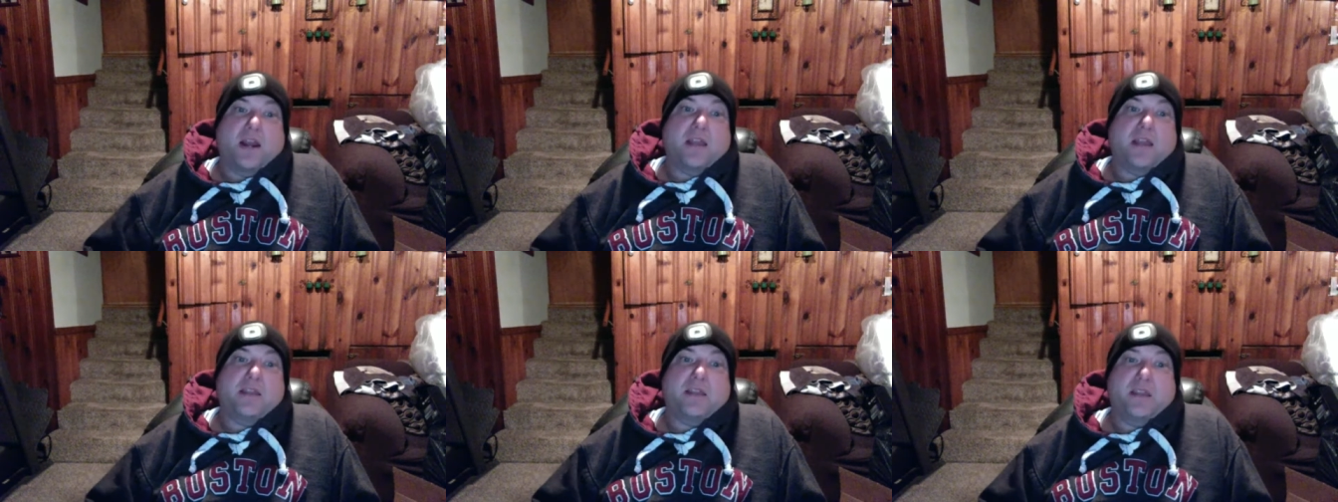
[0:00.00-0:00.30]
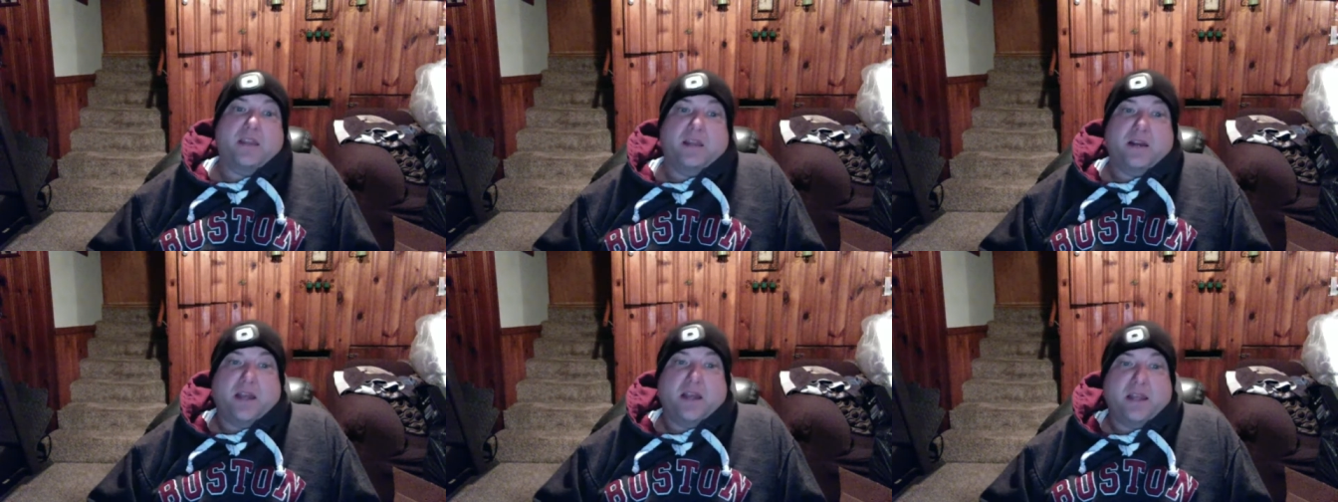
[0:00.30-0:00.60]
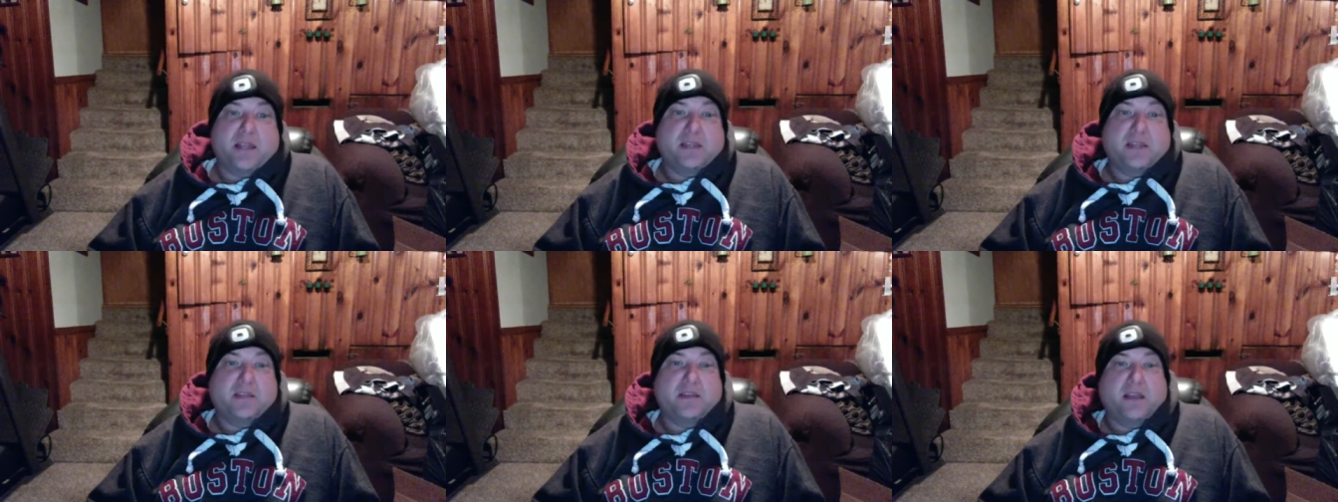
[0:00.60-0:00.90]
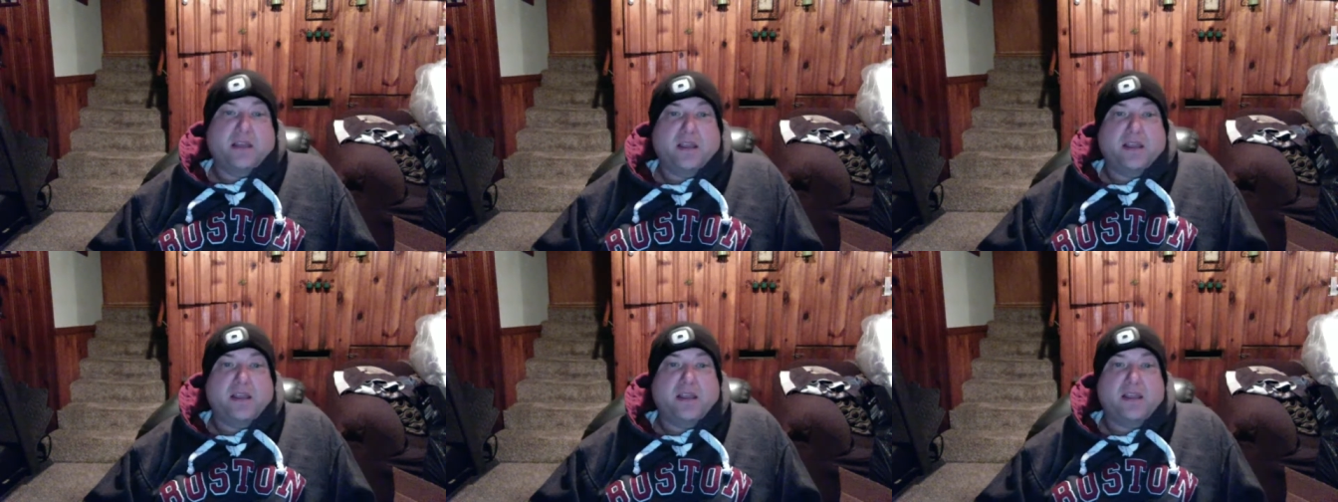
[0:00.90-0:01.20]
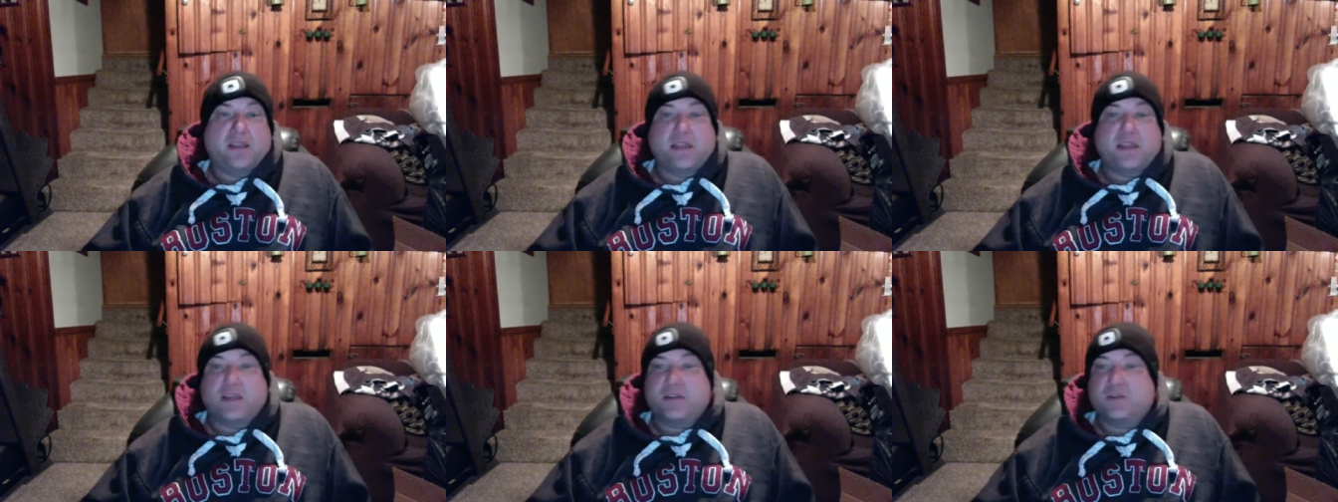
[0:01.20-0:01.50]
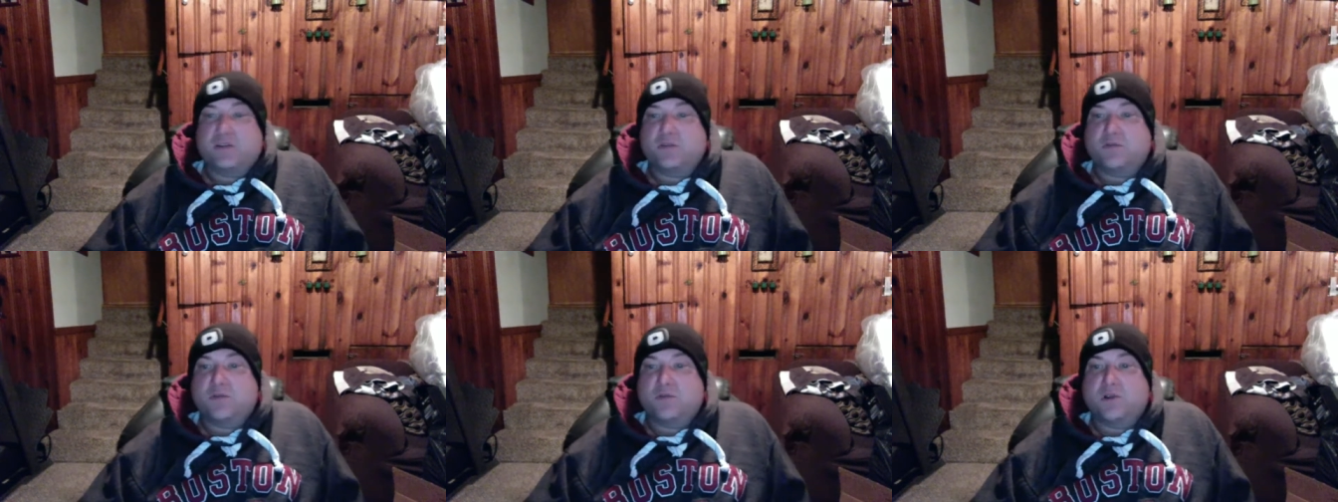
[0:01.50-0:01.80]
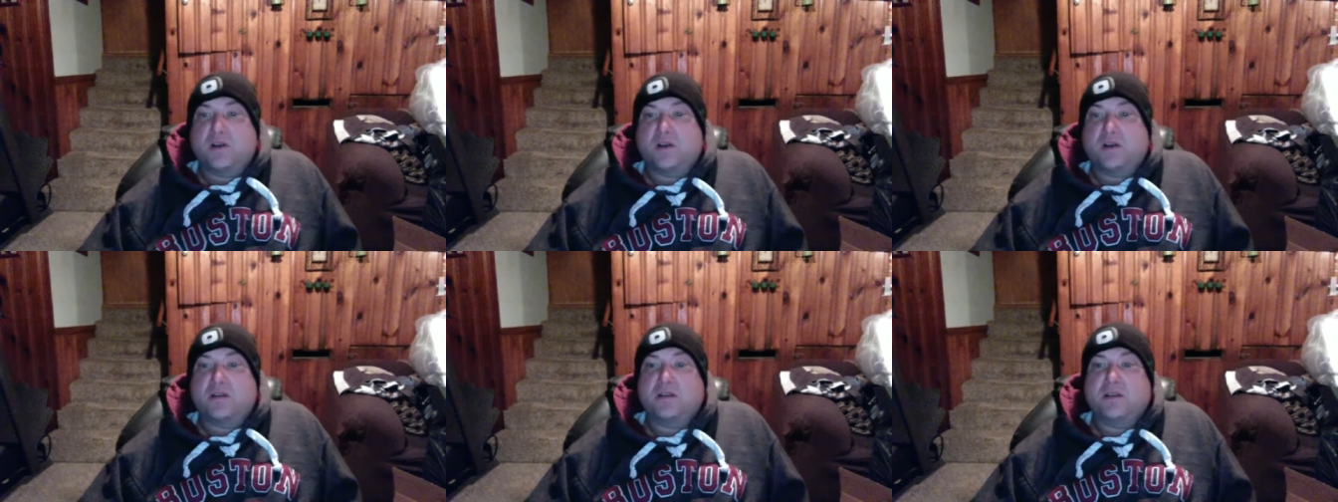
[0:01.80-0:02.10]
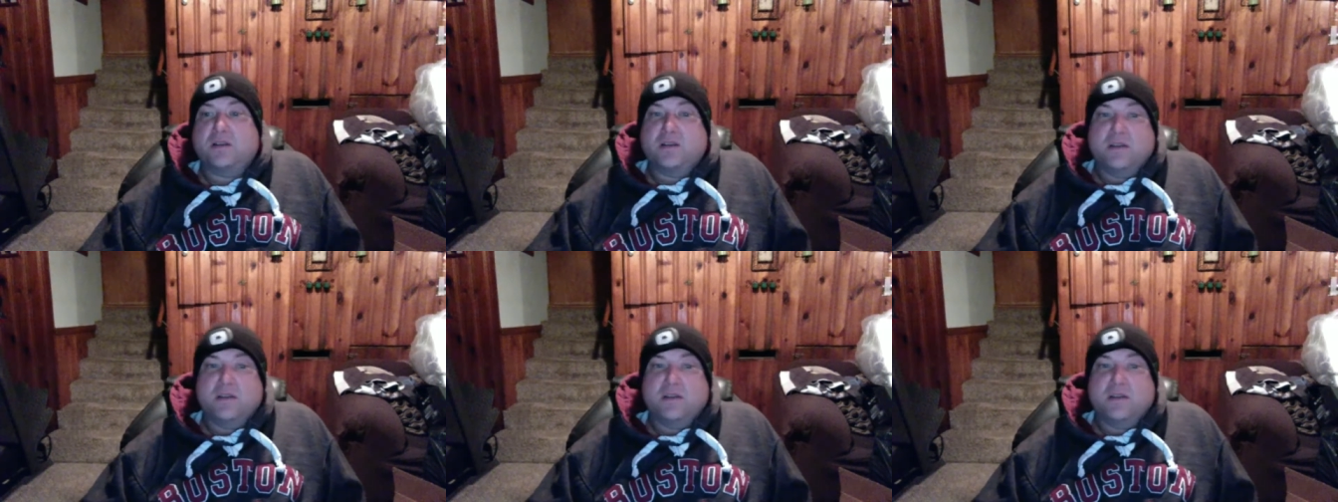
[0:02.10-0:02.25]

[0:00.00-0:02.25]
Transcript: I can't do